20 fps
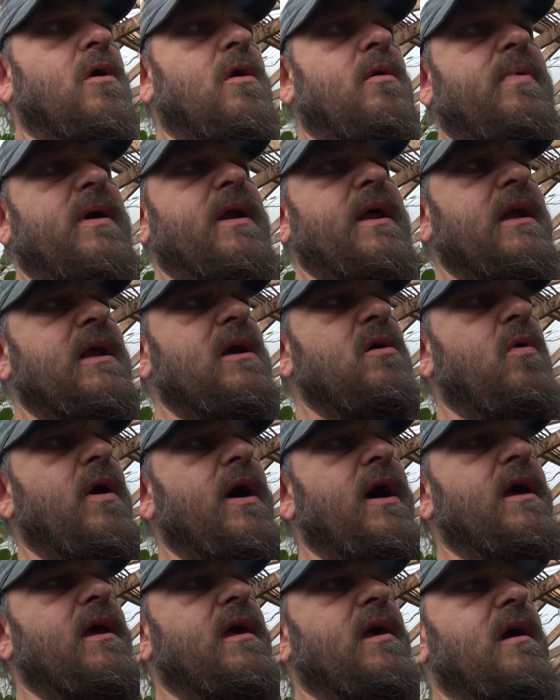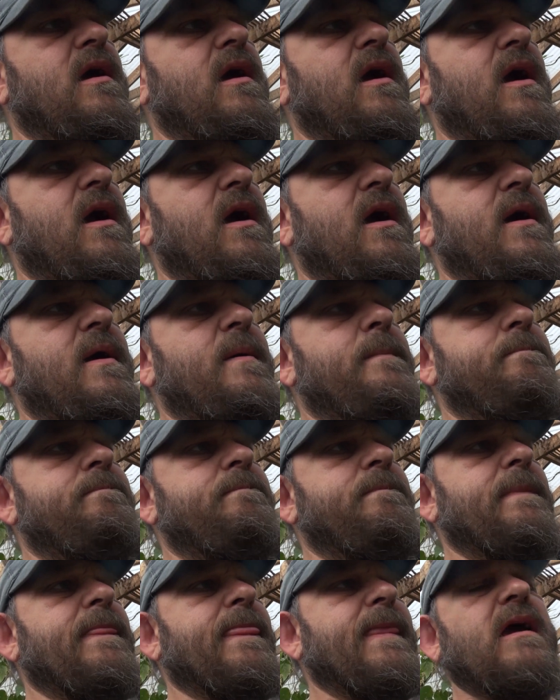But anyway,
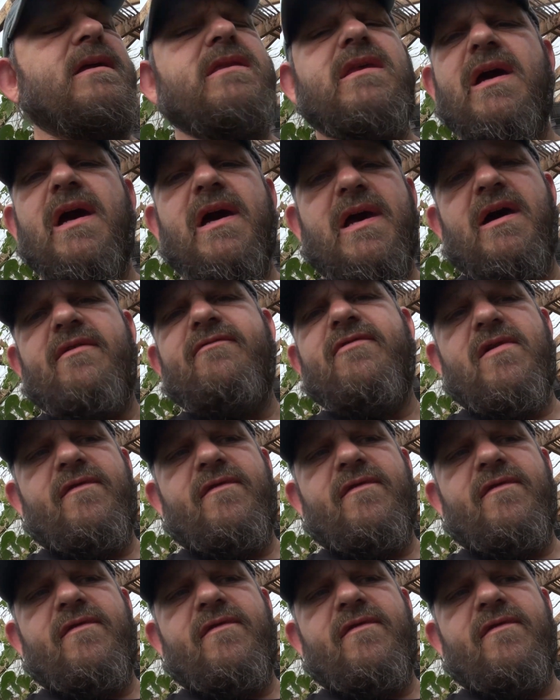um, I think I covered